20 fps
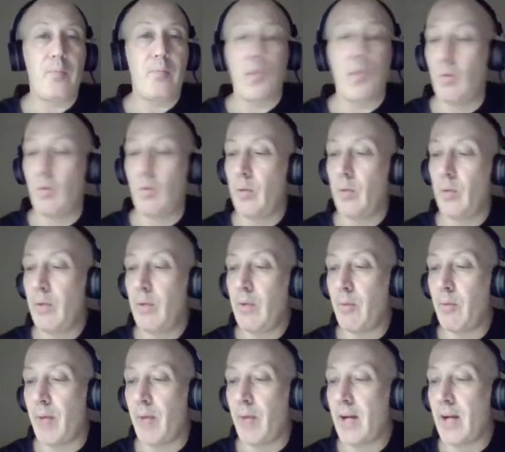We went
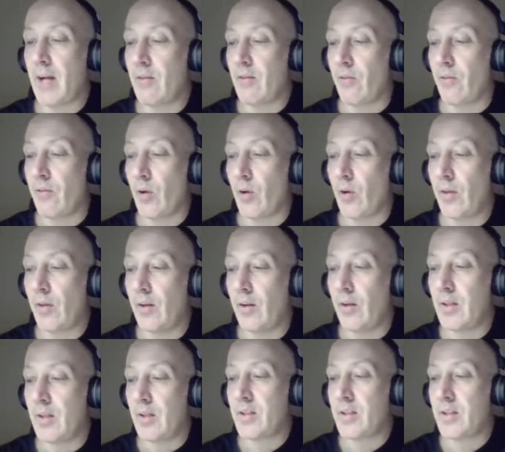back and forth on this.